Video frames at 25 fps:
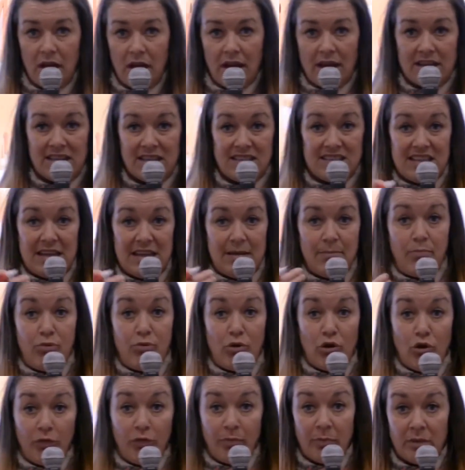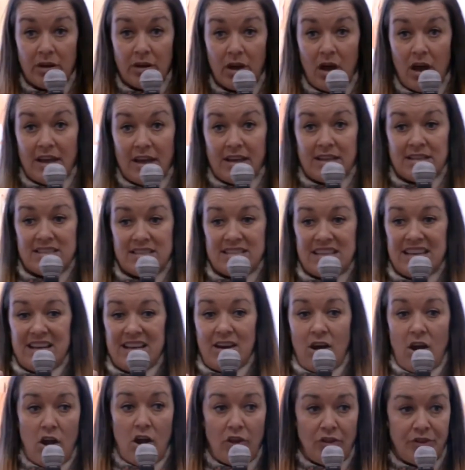I can see improvement, I can see
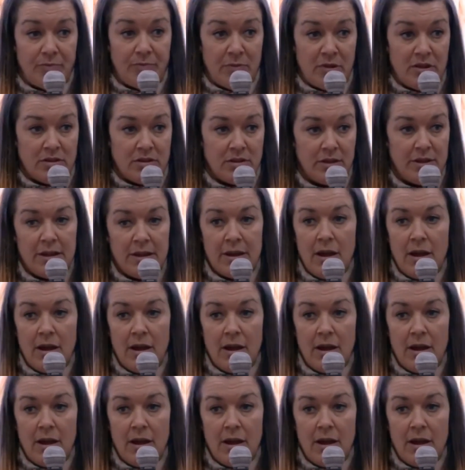enhancement,